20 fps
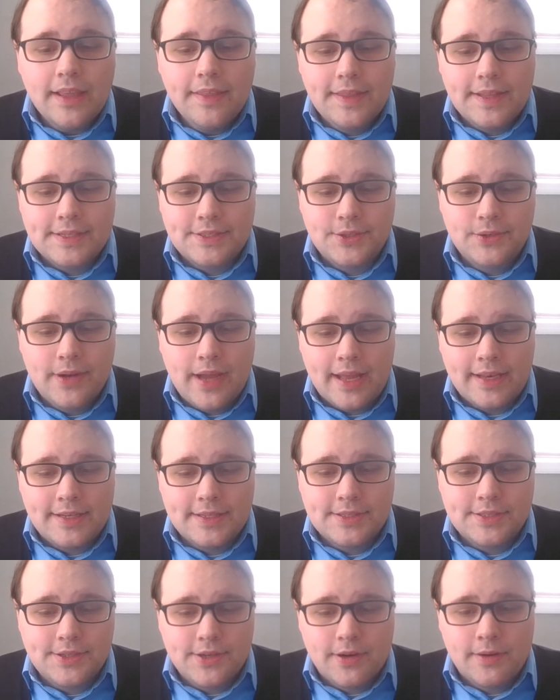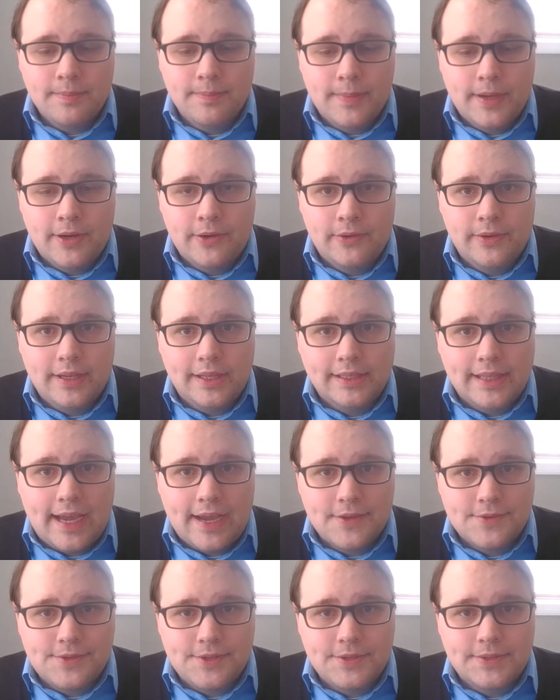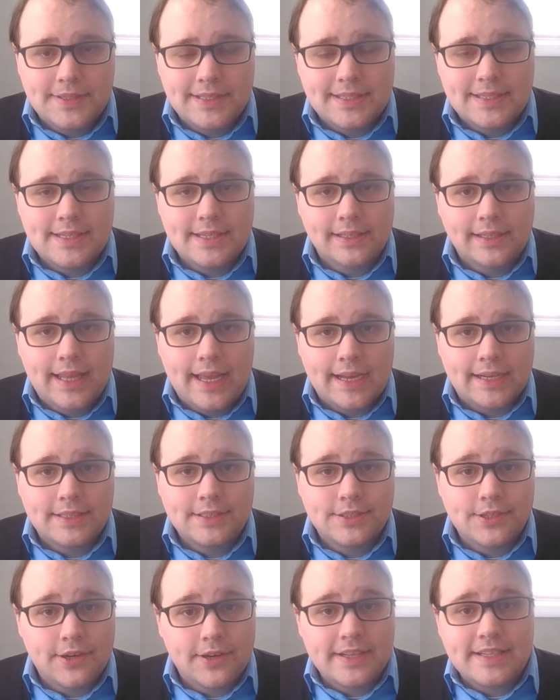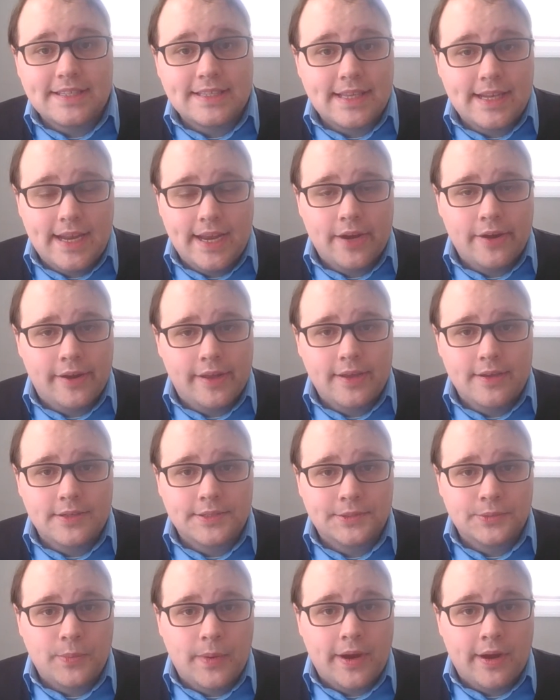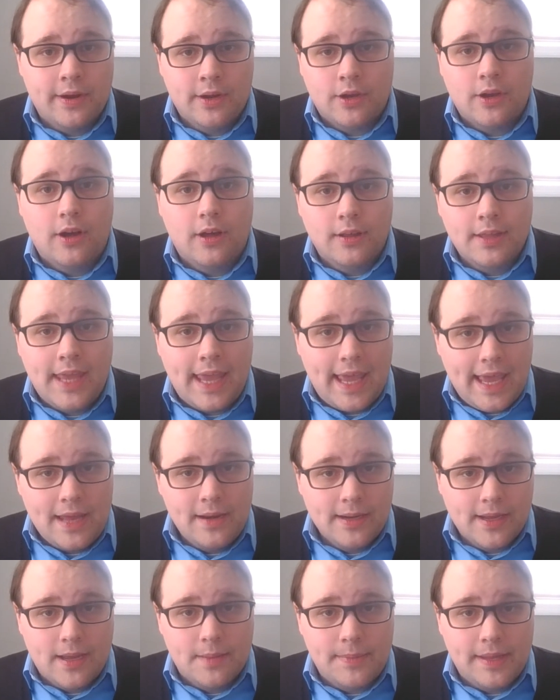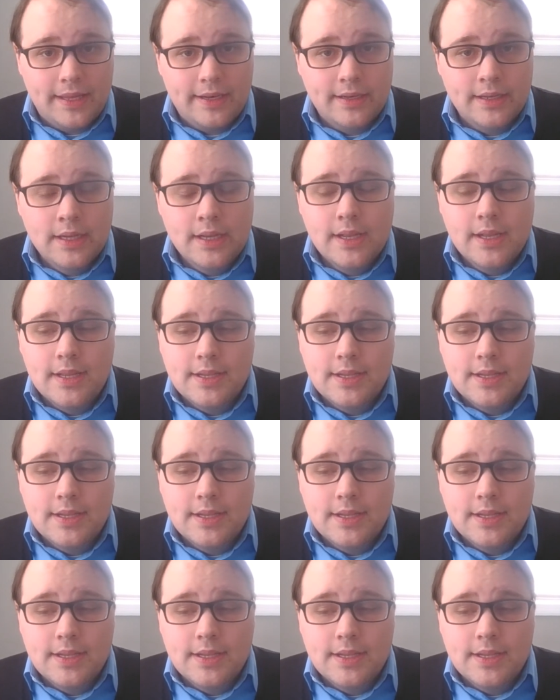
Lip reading: This do not disturb mode allows you to select certain scenarios where a call can come in.